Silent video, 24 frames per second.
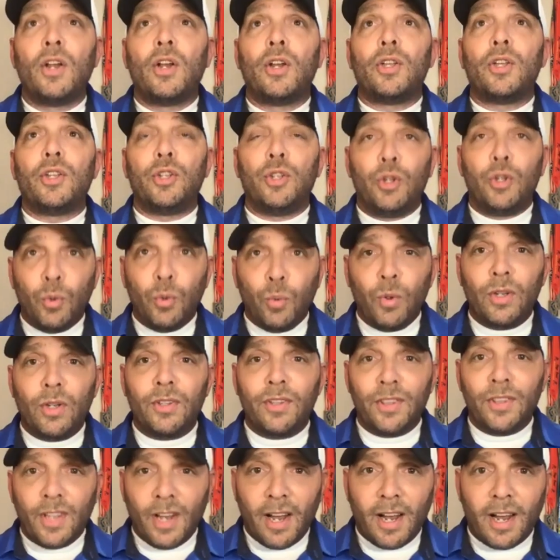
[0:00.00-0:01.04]
you will
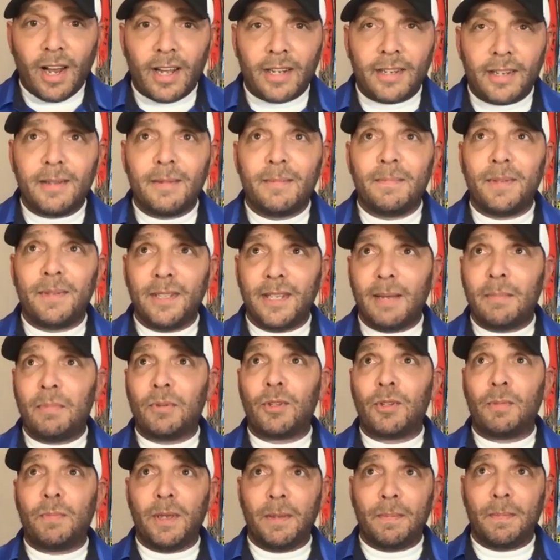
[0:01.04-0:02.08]
not be able
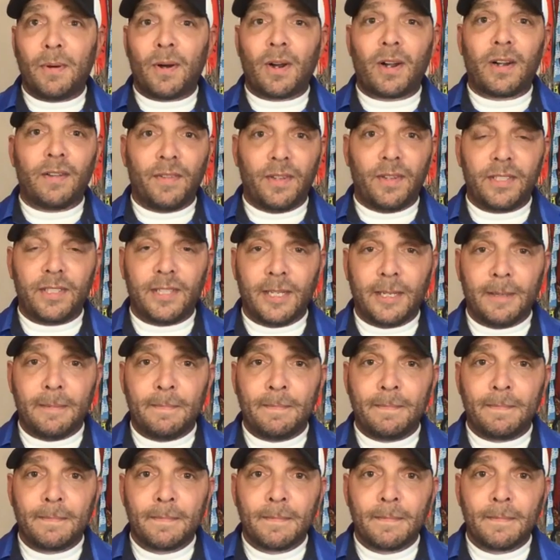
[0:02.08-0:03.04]
to be part of this team.